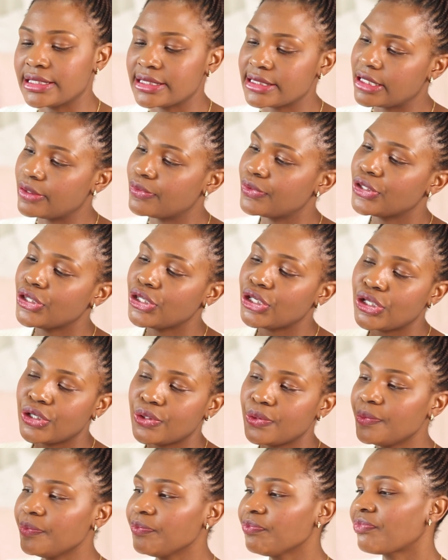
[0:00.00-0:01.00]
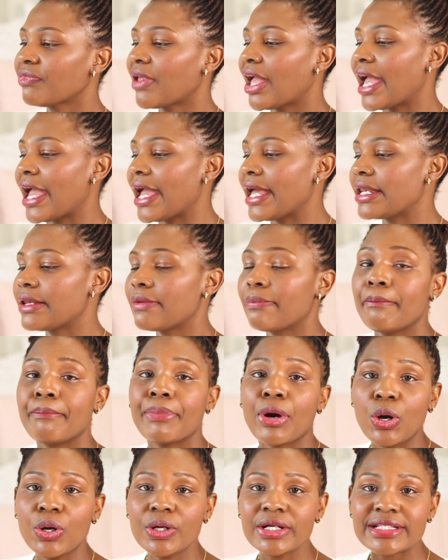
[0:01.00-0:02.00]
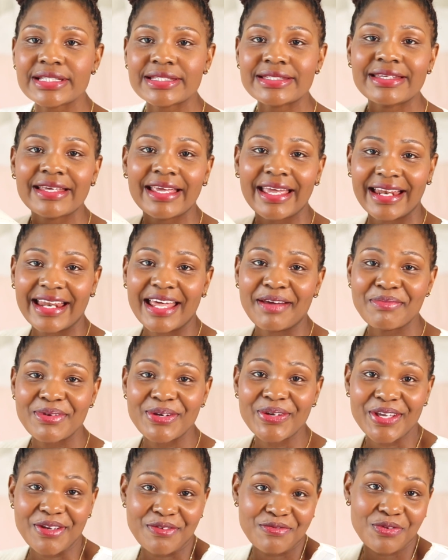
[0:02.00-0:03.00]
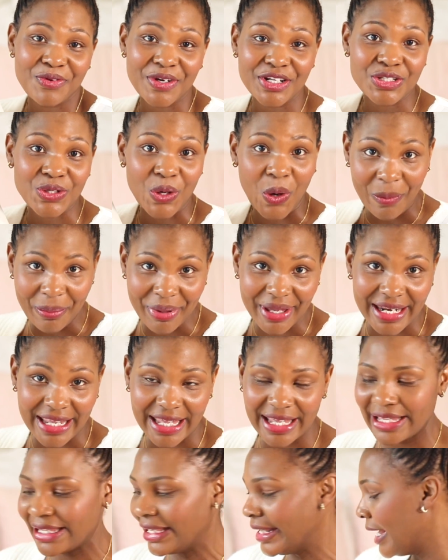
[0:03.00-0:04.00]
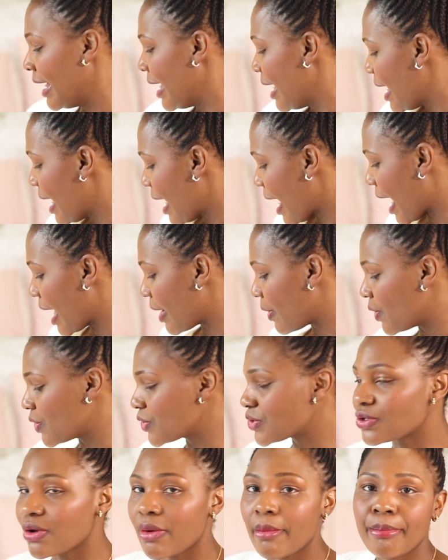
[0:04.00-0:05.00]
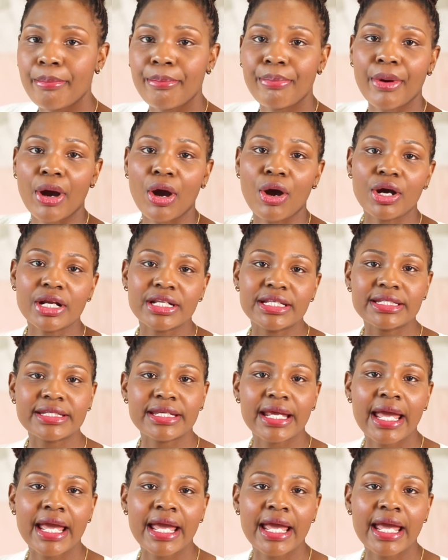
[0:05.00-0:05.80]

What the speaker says: still new and boxed, and I'm looking forward to open it. I also bought